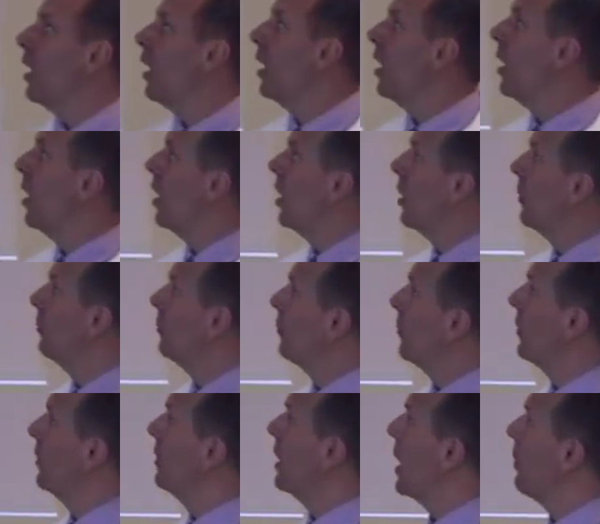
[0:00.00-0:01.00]

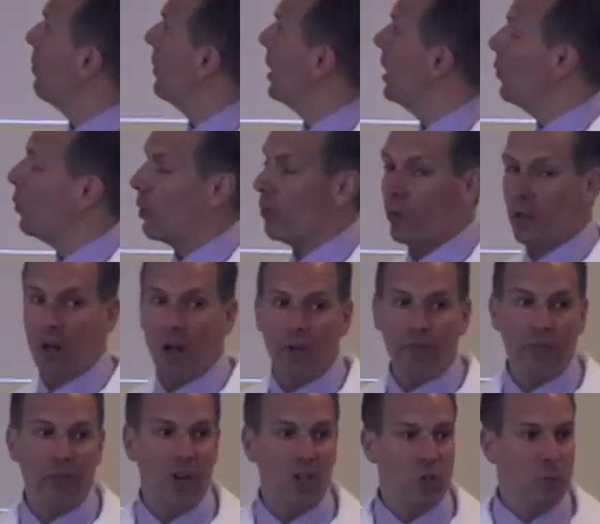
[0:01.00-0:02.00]
Not many what we
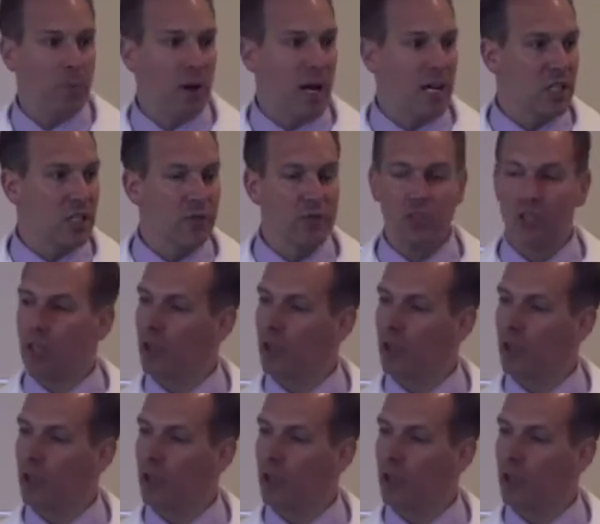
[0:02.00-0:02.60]
call false positives.